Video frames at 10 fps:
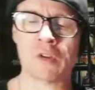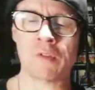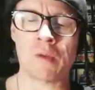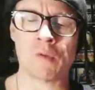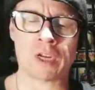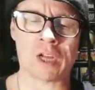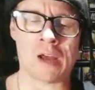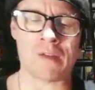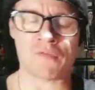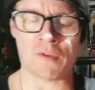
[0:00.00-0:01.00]
they would have
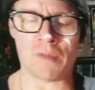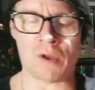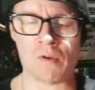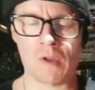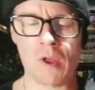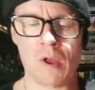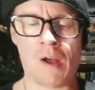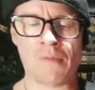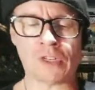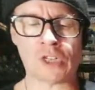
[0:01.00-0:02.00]
got it from, though,
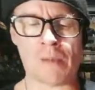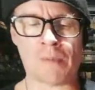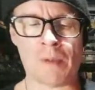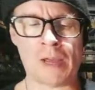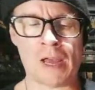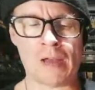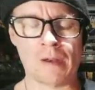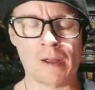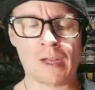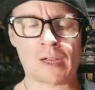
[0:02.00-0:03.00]
off the top of my head,
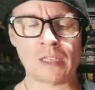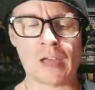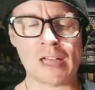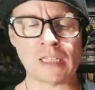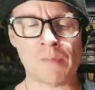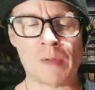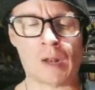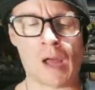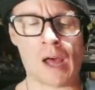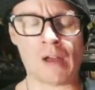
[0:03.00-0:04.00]
because there hasn't been a
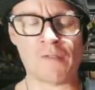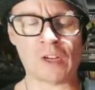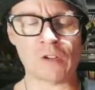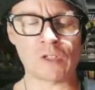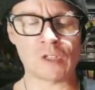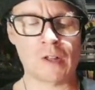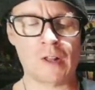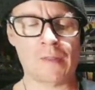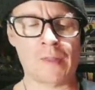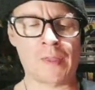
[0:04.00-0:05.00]
lot of figures
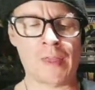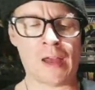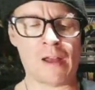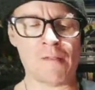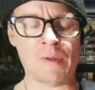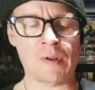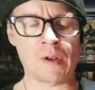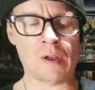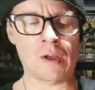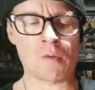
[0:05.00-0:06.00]
that have been
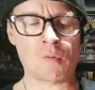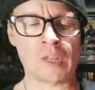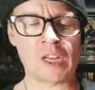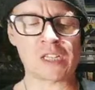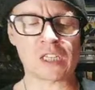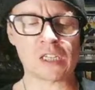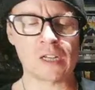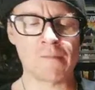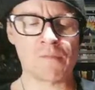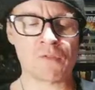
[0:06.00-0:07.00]
released
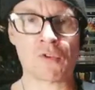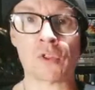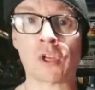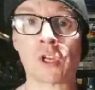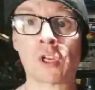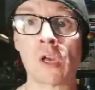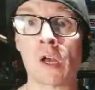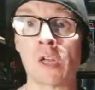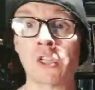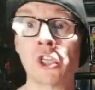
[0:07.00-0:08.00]
for the
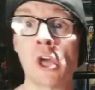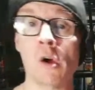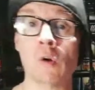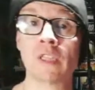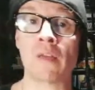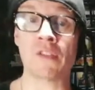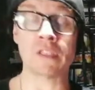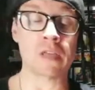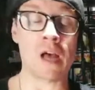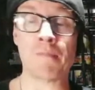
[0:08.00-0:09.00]
Joes
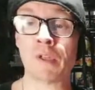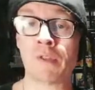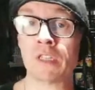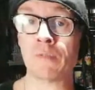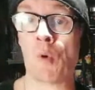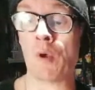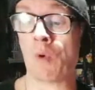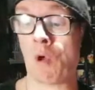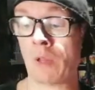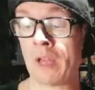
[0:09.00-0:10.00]
up to this point.
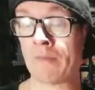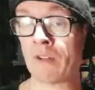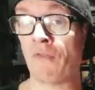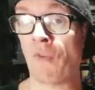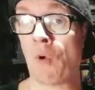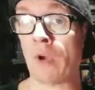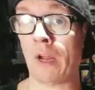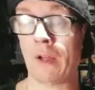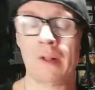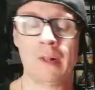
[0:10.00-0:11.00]
We're only up to
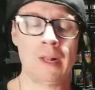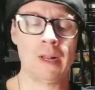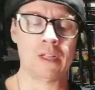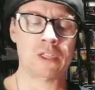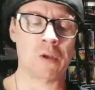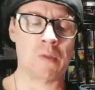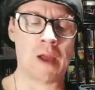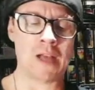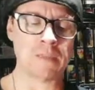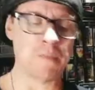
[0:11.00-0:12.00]
40, so there
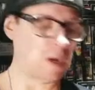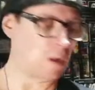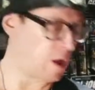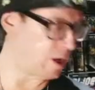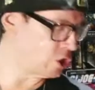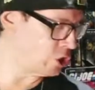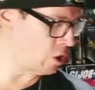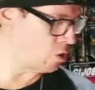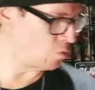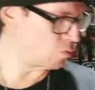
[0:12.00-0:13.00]
hasn't been a lot of
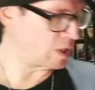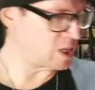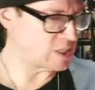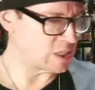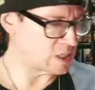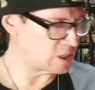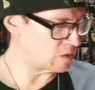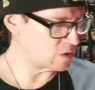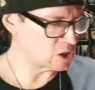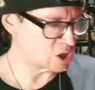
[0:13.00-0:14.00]
Joe releases
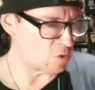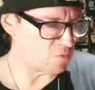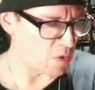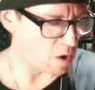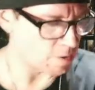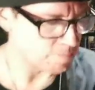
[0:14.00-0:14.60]
so far.